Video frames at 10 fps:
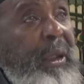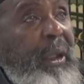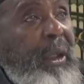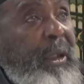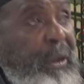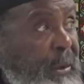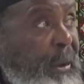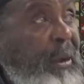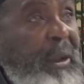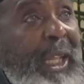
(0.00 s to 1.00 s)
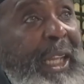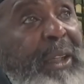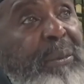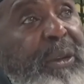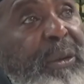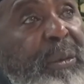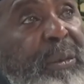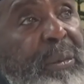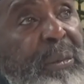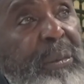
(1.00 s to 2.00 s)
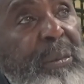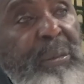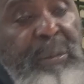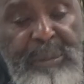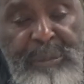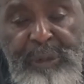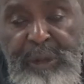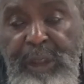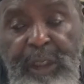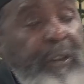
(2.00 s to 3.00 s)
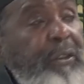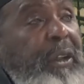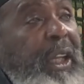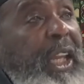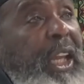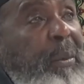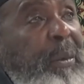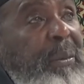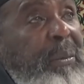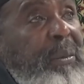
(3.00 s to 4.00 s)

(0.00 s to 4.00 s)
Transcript: And you ought to like him too. If you can't help him,